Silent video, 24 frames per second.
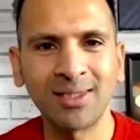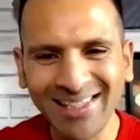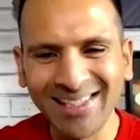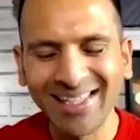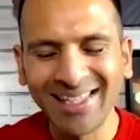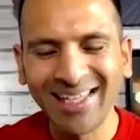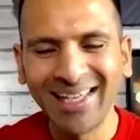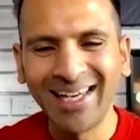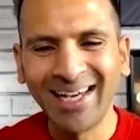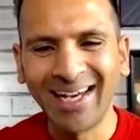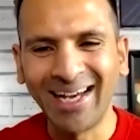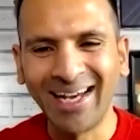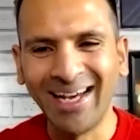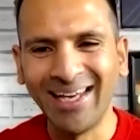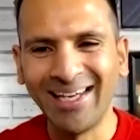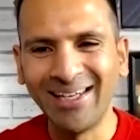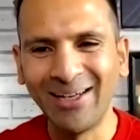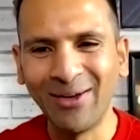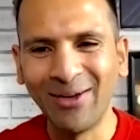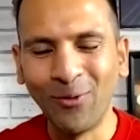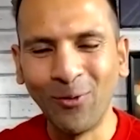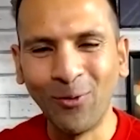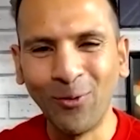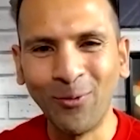eat,
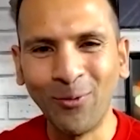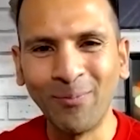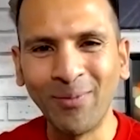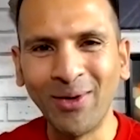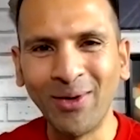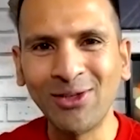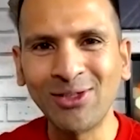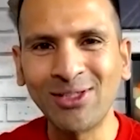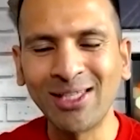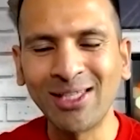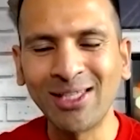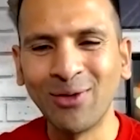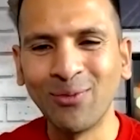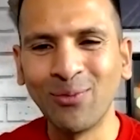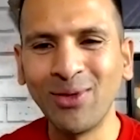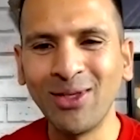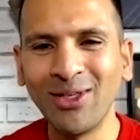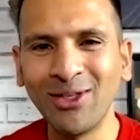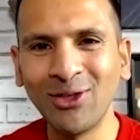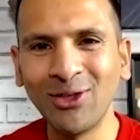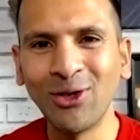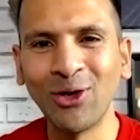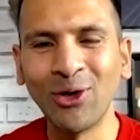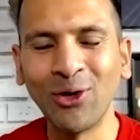and almost
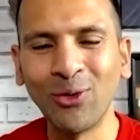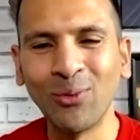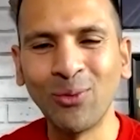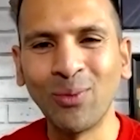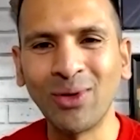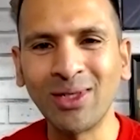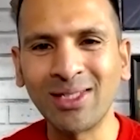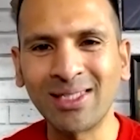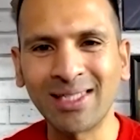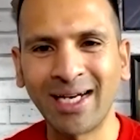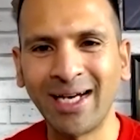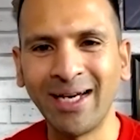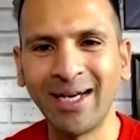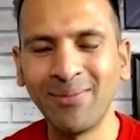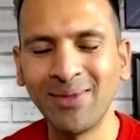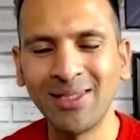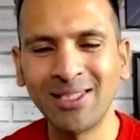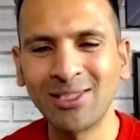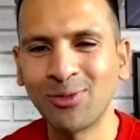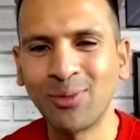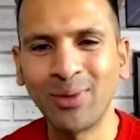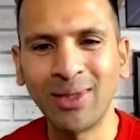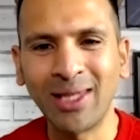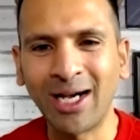we know what
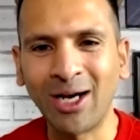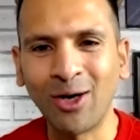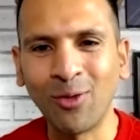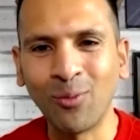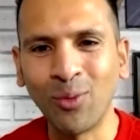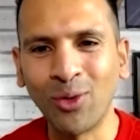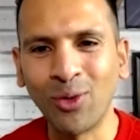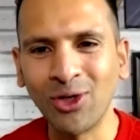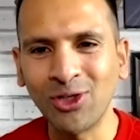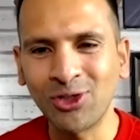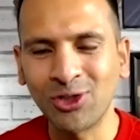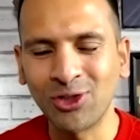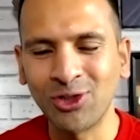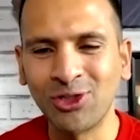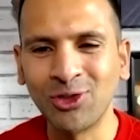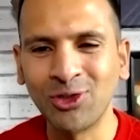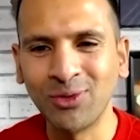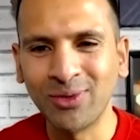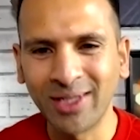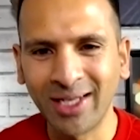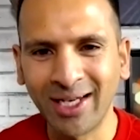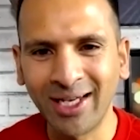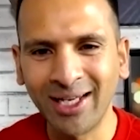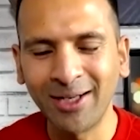time it is without a watch, because
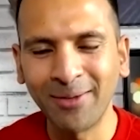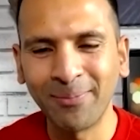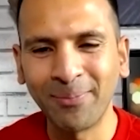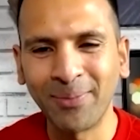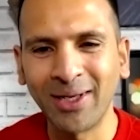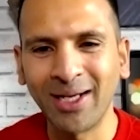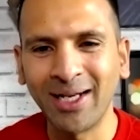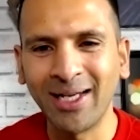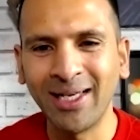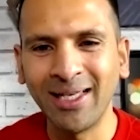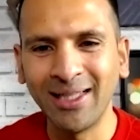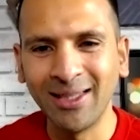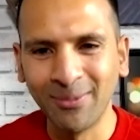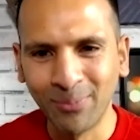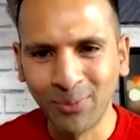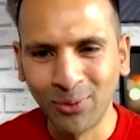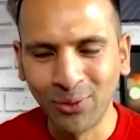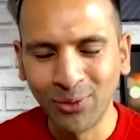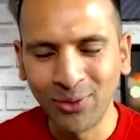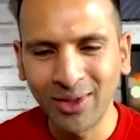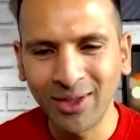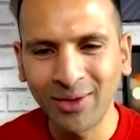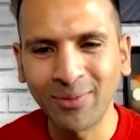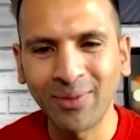she'll turn up in the
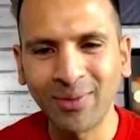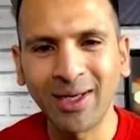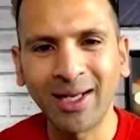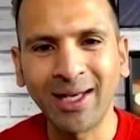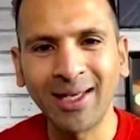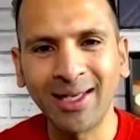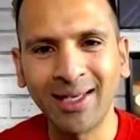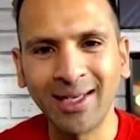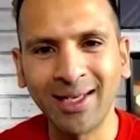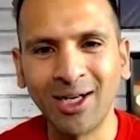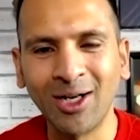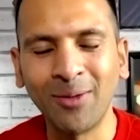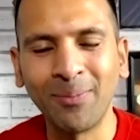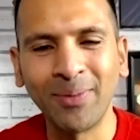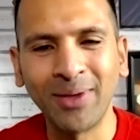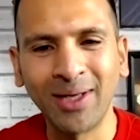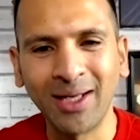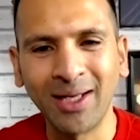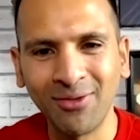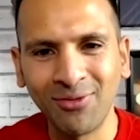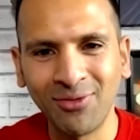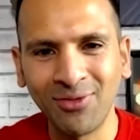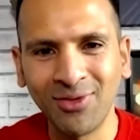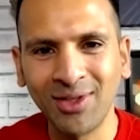morning when I get
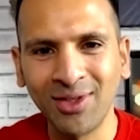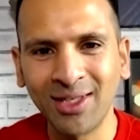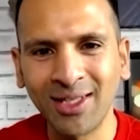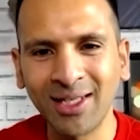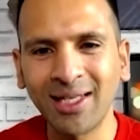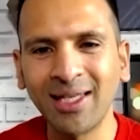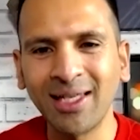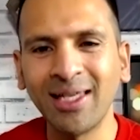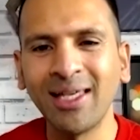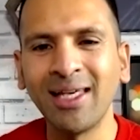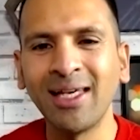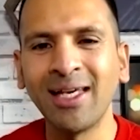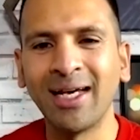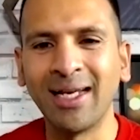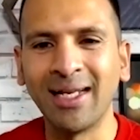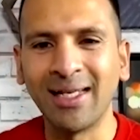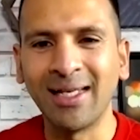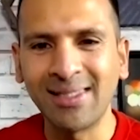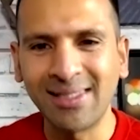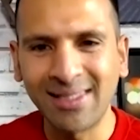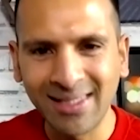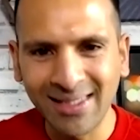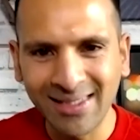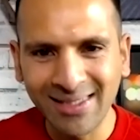up and I feed her,
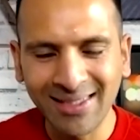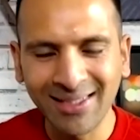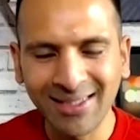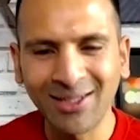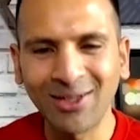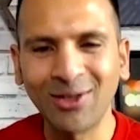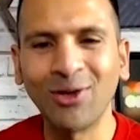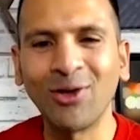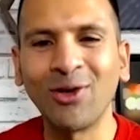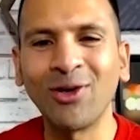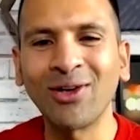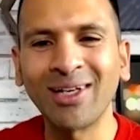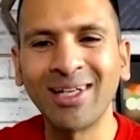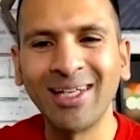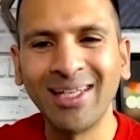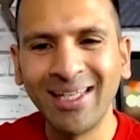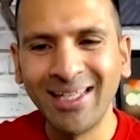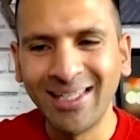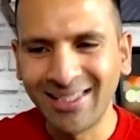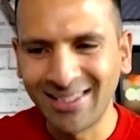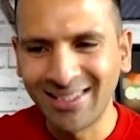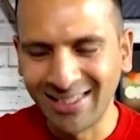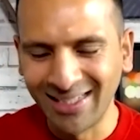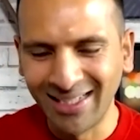and at 6 o'clock
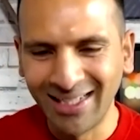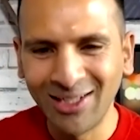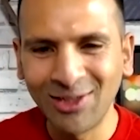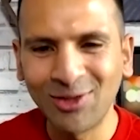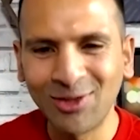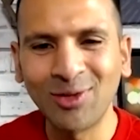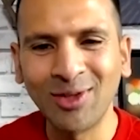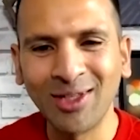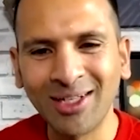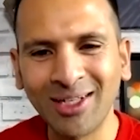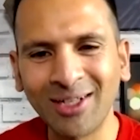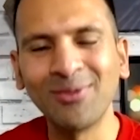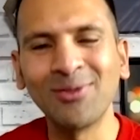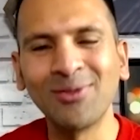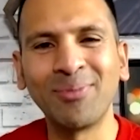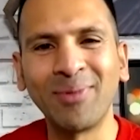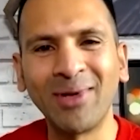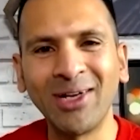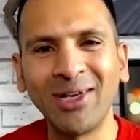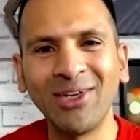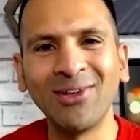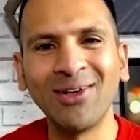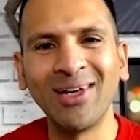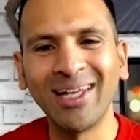she literally comes
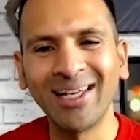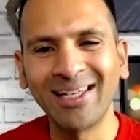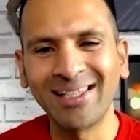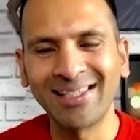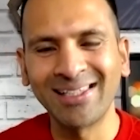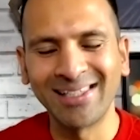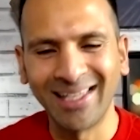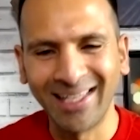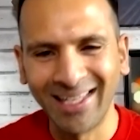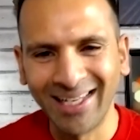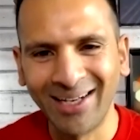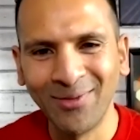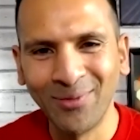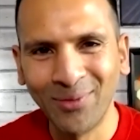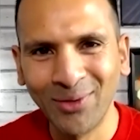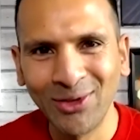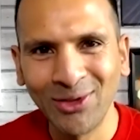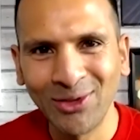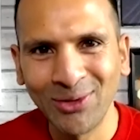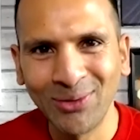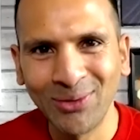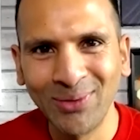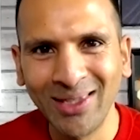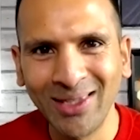by your leg saying, I
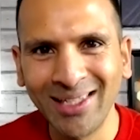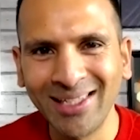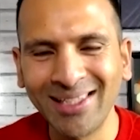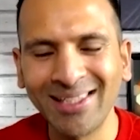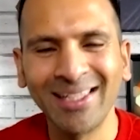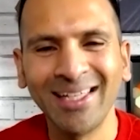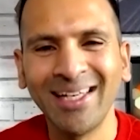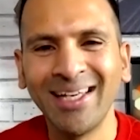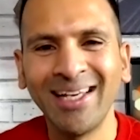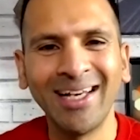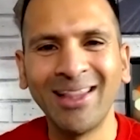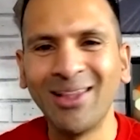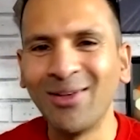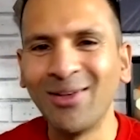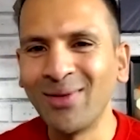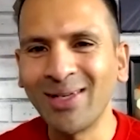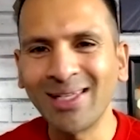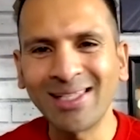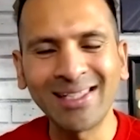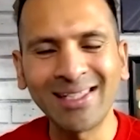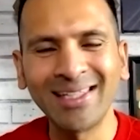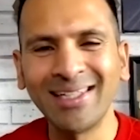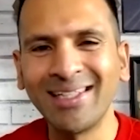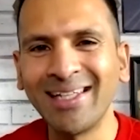want to eat. The
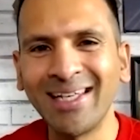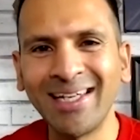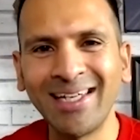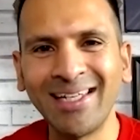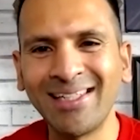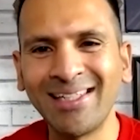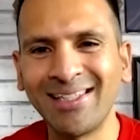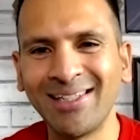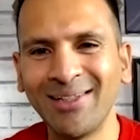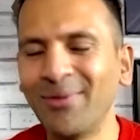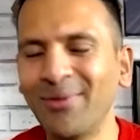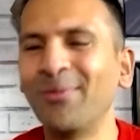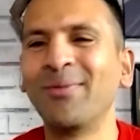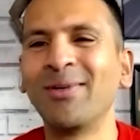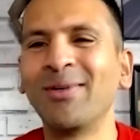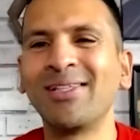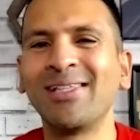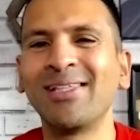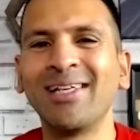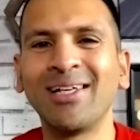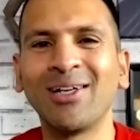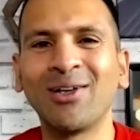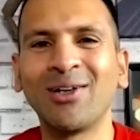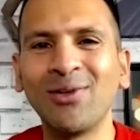rest of the day she
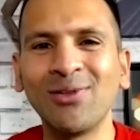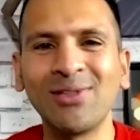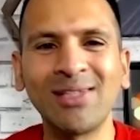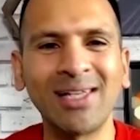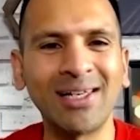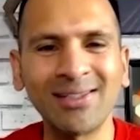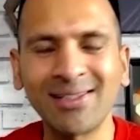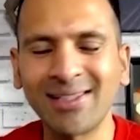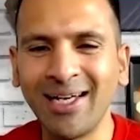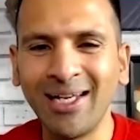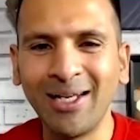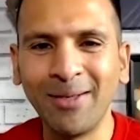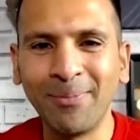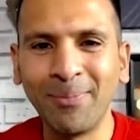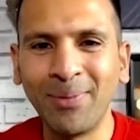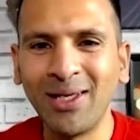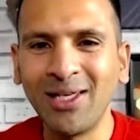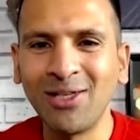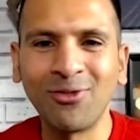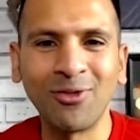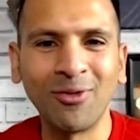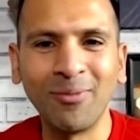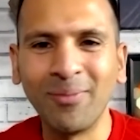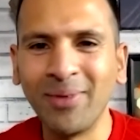almost goes outside the
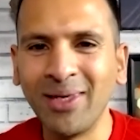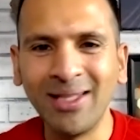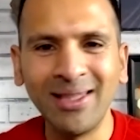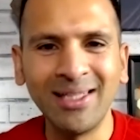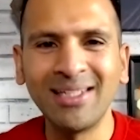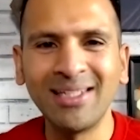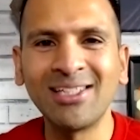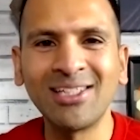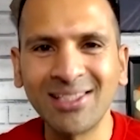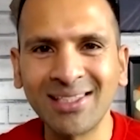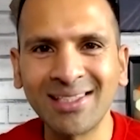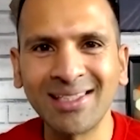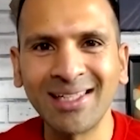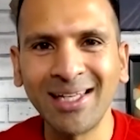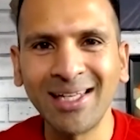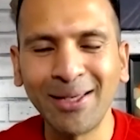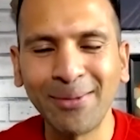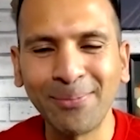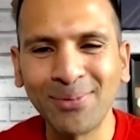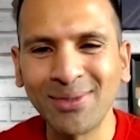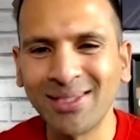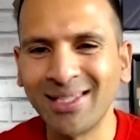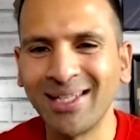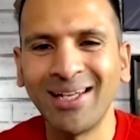place for a bit and then she
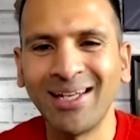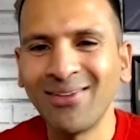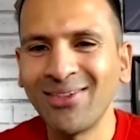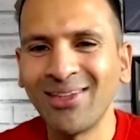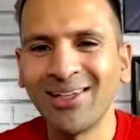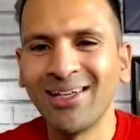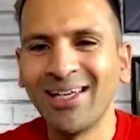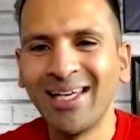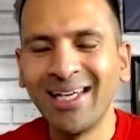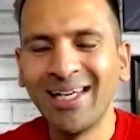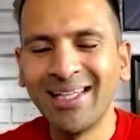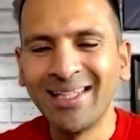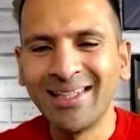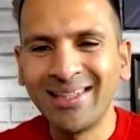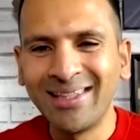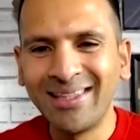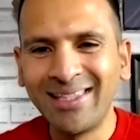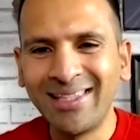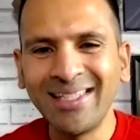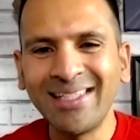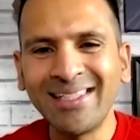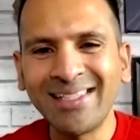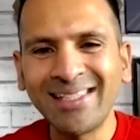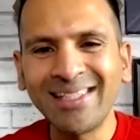sleeps. And I thought,
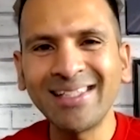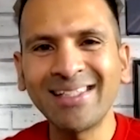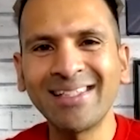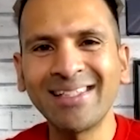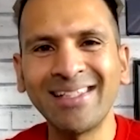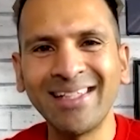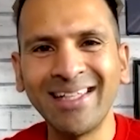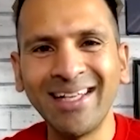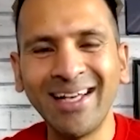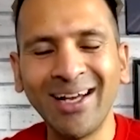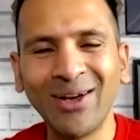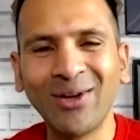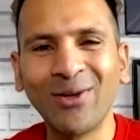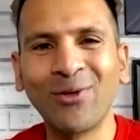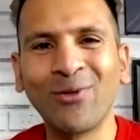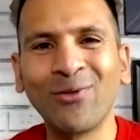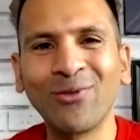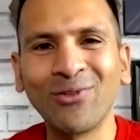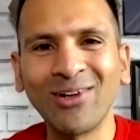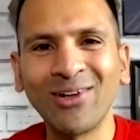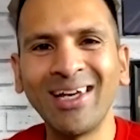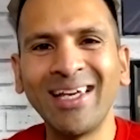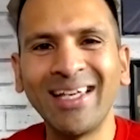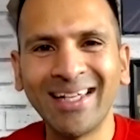this is a
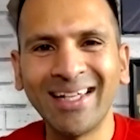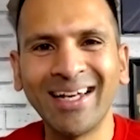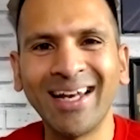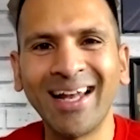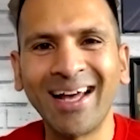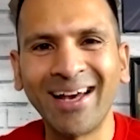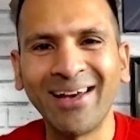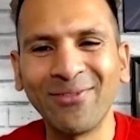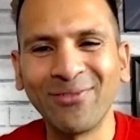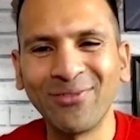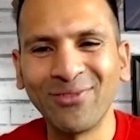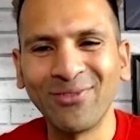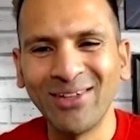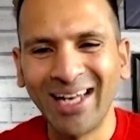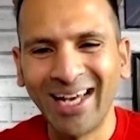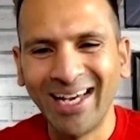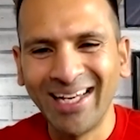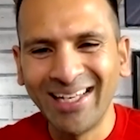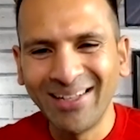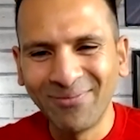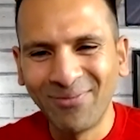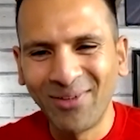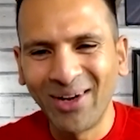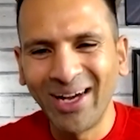great life.
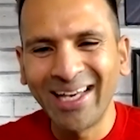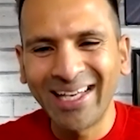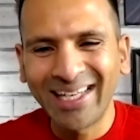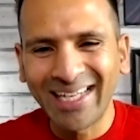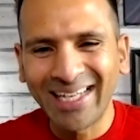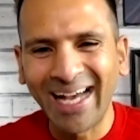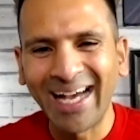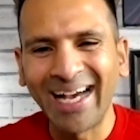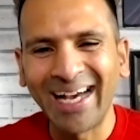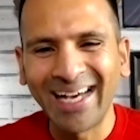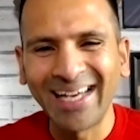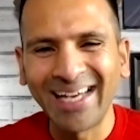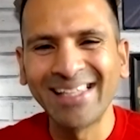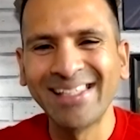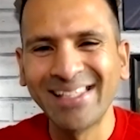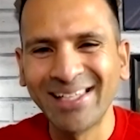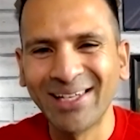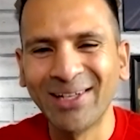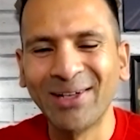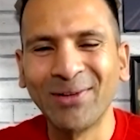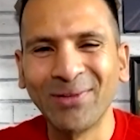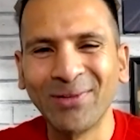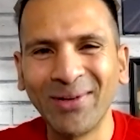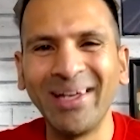Like, my cat
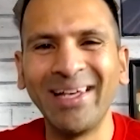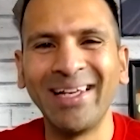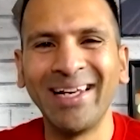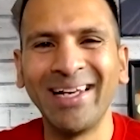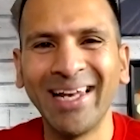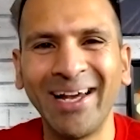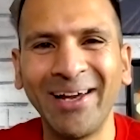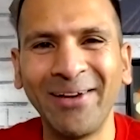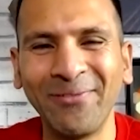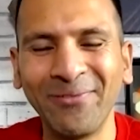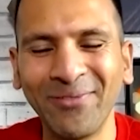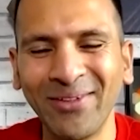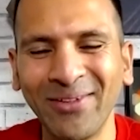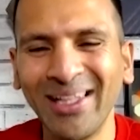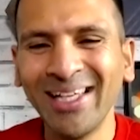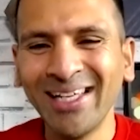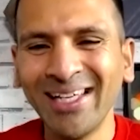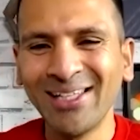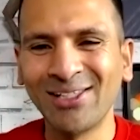has a great life.